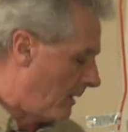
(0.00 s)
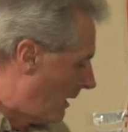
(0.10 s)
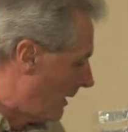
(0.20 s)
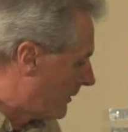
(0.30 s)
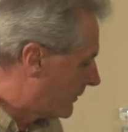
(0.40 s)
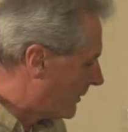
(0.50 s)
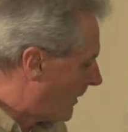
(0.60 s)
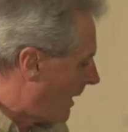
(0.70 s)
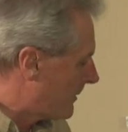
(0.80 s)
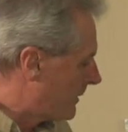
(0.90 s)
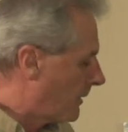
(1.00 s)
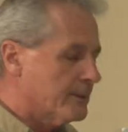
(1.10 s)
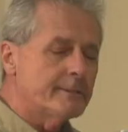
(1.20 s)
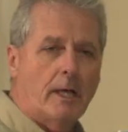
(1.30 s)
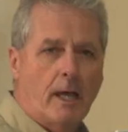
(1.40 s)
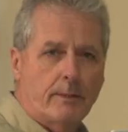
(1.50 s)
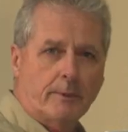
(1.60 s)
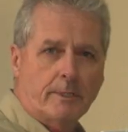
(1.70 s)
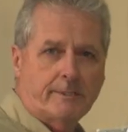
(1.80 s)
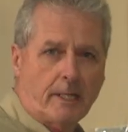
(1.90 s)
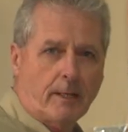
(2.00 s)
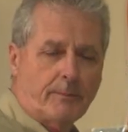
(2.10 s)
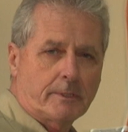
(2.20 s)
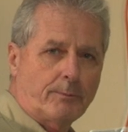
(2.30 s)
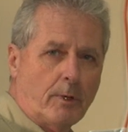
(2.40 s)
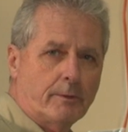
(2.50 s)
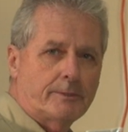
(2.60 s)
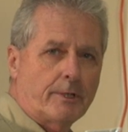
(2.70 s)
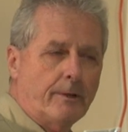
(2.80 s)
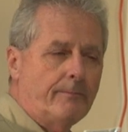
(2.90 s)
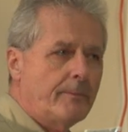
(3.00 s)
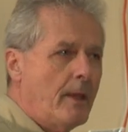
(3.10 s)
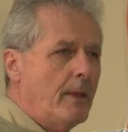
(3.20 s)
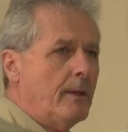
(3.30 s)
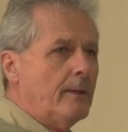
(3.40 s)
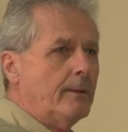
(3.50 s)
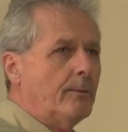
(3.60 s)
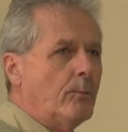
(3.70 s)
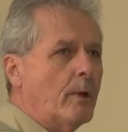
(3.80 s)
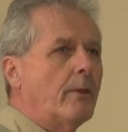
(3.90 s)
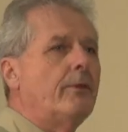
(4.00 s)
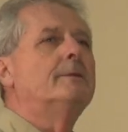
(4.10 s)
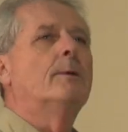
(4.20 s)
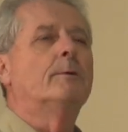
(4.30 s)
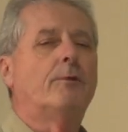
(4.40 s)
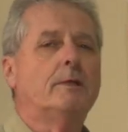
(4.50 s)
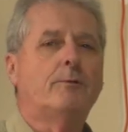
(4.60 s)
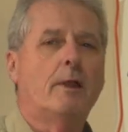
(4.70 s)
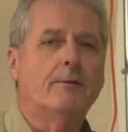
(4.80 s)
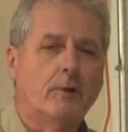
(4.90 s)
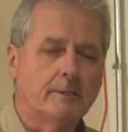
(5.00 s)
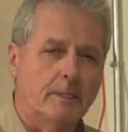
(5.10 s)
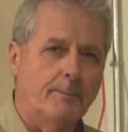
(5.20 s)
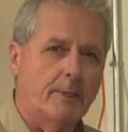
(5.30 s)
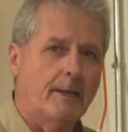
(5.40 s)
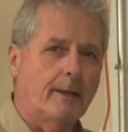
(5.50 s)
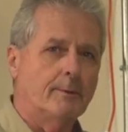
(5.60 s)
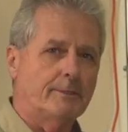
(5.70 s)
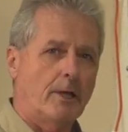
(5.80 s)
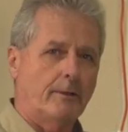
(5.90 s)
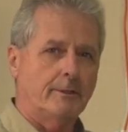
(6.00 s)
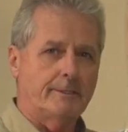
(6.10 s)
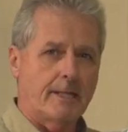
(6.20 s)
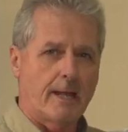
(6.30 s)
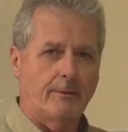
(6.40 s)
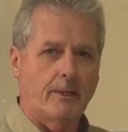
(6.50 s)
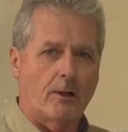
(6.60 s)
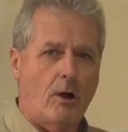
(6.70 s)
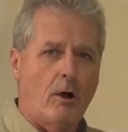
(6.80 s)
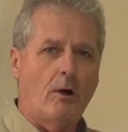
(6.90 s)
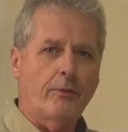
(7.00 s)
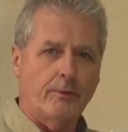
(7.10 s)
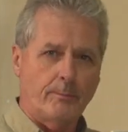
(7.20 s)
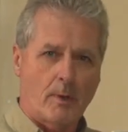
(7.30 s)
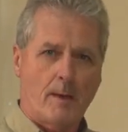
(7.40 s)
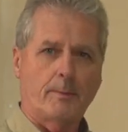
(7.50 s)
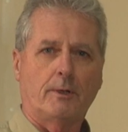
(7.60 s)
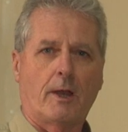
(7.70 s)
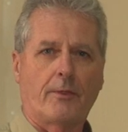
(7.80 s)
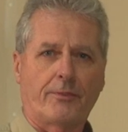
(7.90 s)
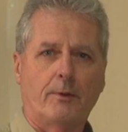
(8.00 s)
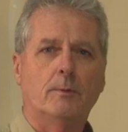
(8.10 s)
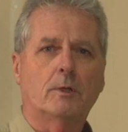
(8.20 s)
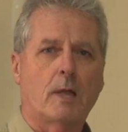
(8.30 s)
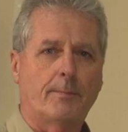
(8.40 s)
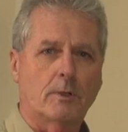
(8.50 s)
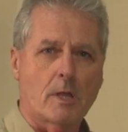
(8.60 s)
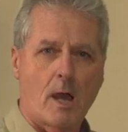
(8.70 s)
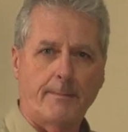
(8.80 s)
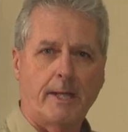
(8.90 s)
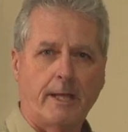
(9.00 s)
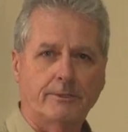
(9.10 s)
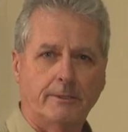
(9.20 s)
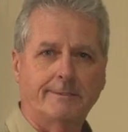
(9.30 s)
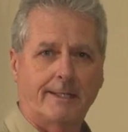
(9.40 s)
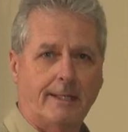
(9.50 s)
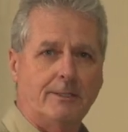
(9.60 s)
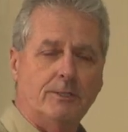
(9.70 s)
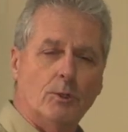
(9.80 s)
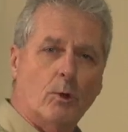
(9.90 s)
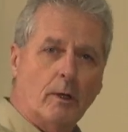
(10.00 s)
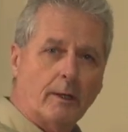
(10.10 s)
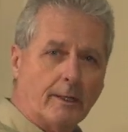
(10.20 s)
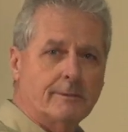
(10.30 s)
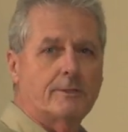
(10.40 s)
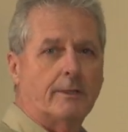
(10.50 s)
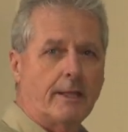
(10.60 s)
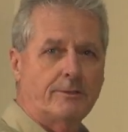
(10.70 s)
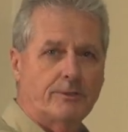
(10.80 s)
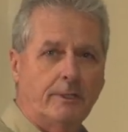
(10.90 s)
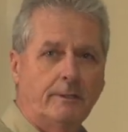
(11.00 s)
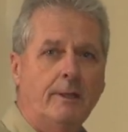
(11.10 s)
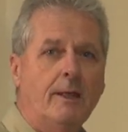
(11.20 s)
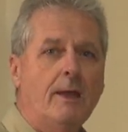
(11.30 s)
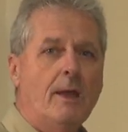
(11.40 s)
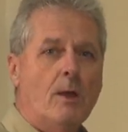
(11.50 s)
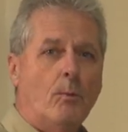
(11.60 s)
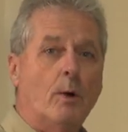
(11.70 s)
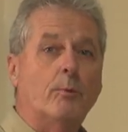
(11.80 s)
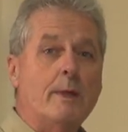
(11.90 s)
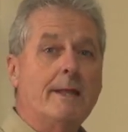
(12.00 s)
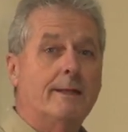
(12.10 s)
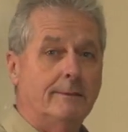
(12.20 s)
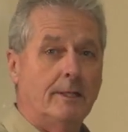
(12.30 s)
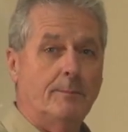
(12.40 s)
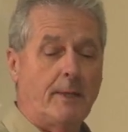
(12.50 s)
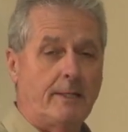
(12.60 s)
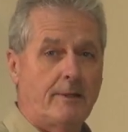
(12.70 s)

On the thermometer on the side, when you set up this roaster, one of the things that was frustrating for us in the beginning was to understand that all thermometer and thermocouple combinations in your installation will read a little bit